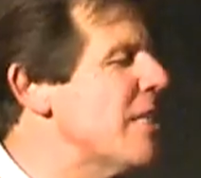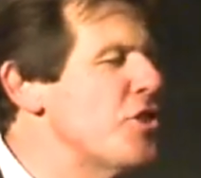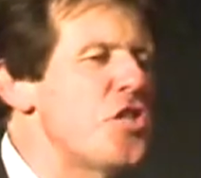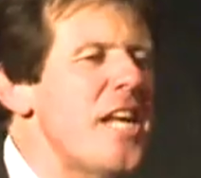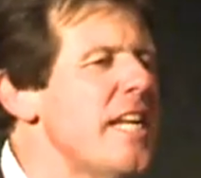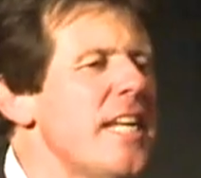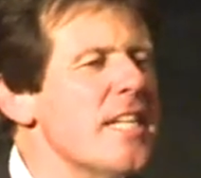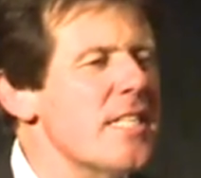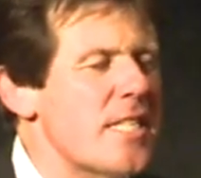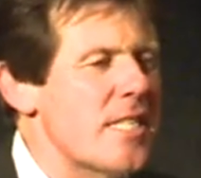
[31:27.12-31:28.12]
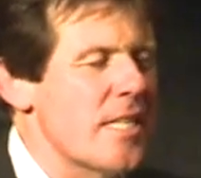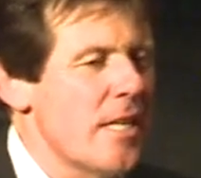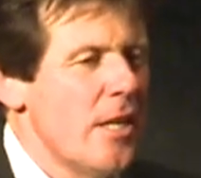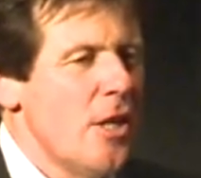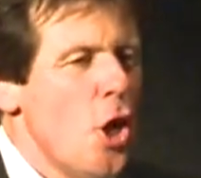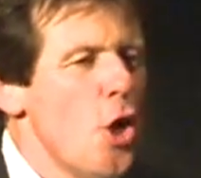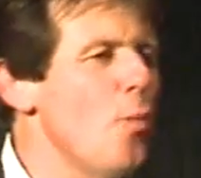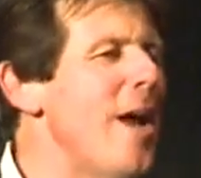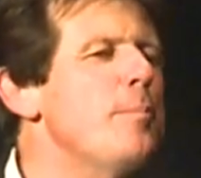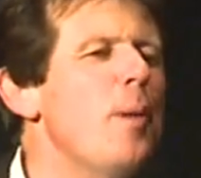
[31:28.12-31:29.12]
a genius who
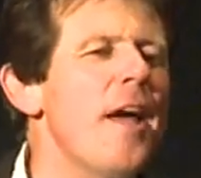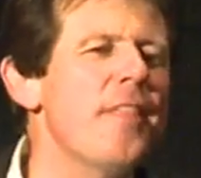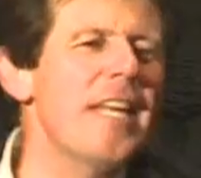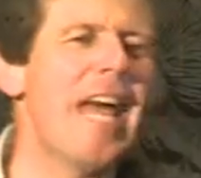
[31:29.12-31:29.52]
went by the